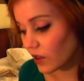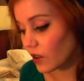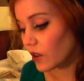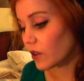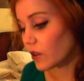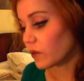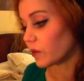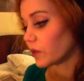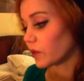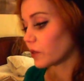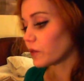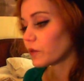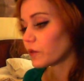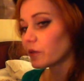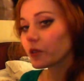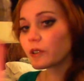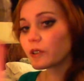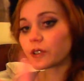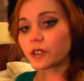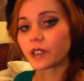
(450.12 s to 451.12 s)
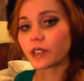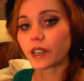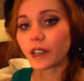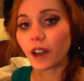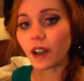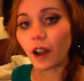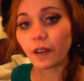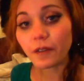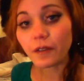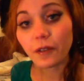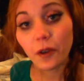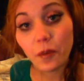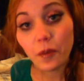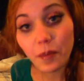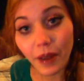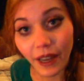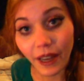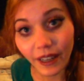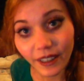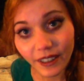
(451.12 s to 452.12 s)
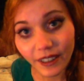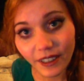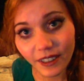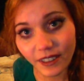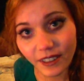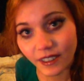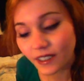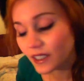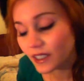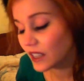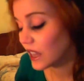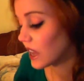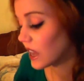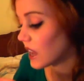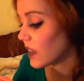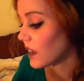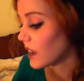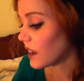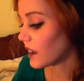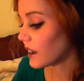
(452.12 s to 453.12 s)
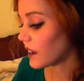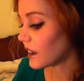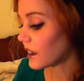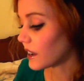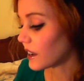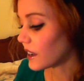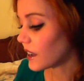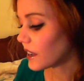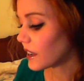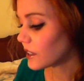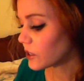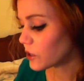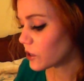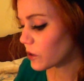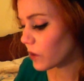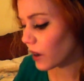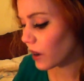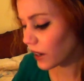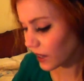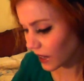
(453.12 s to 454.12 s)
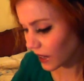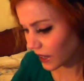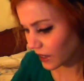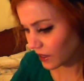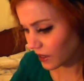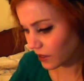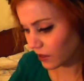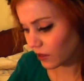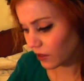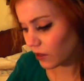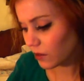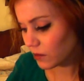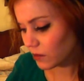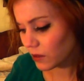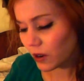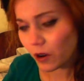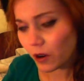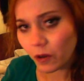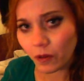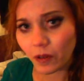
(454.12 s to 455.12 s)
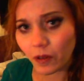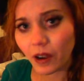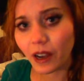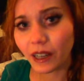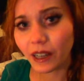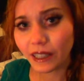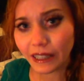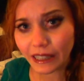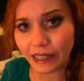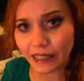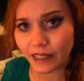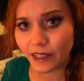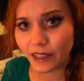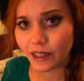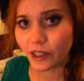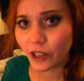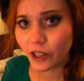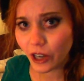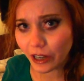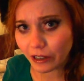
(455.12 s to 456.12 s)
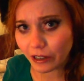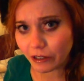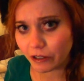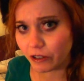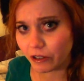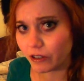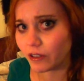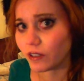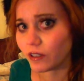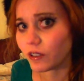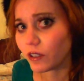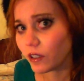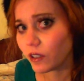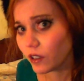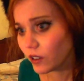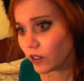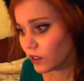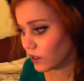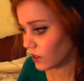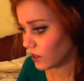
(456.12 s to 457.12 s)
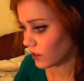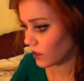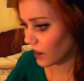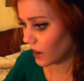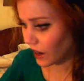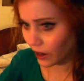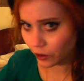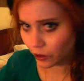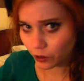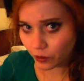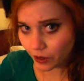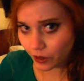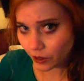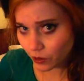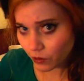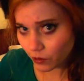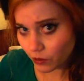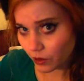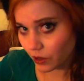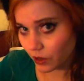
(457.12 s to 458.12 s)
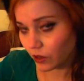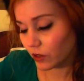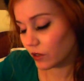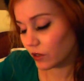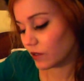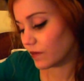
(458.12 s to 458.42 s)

you first take off your bag, and you are like, oh no, I need to change it. How do I do this?